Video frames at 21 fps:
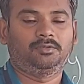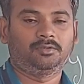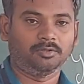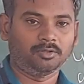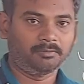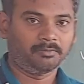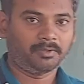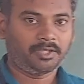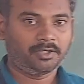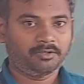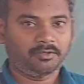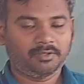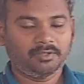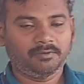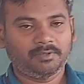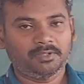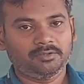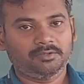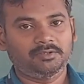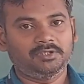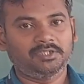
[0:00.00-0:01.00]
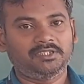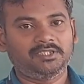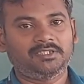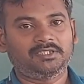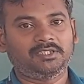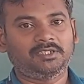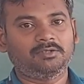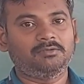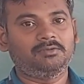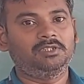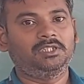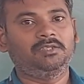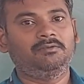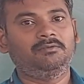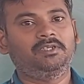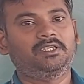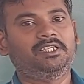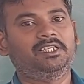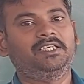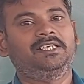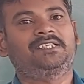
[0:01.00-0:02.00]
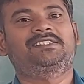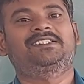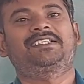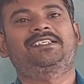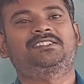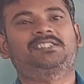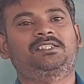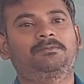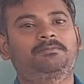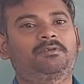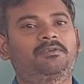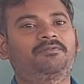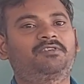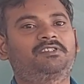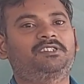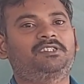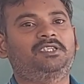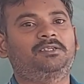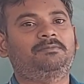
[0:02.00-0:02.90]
So good morning to everyone. So this is Nagul Dev, working as an assistant professor